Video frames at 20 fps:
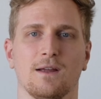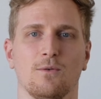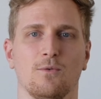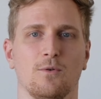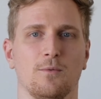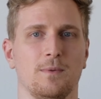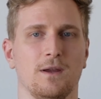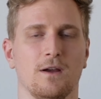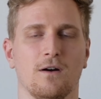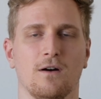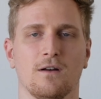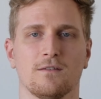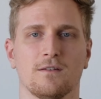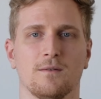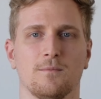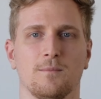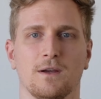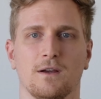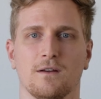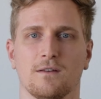It would be
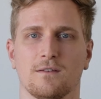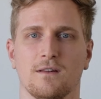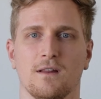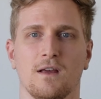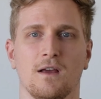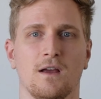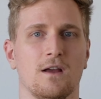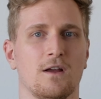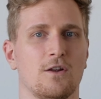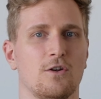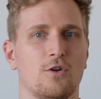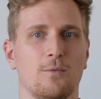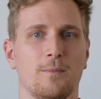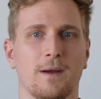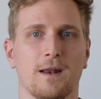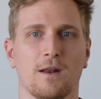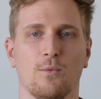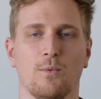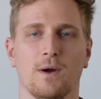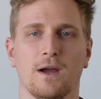awesome because no
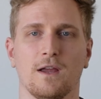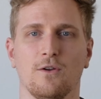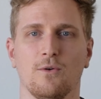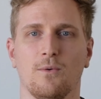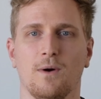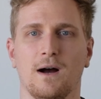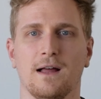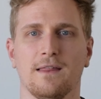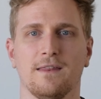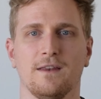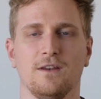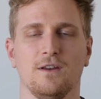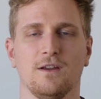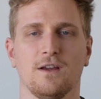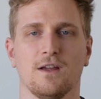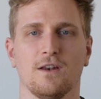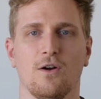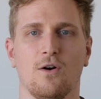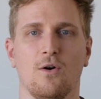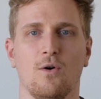matter where you are, then you
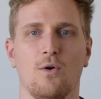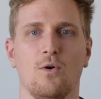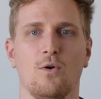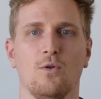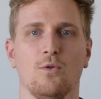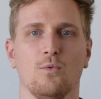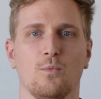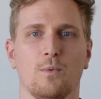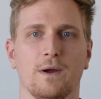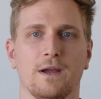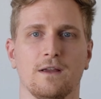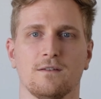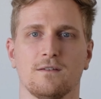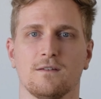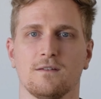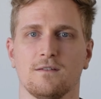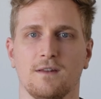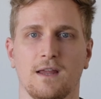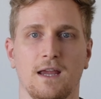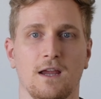can always
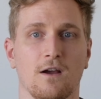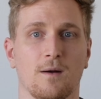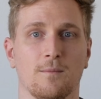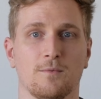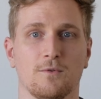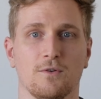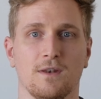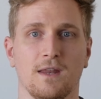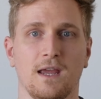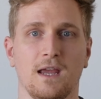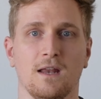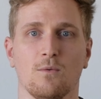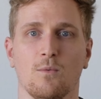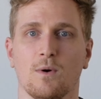stay up to date.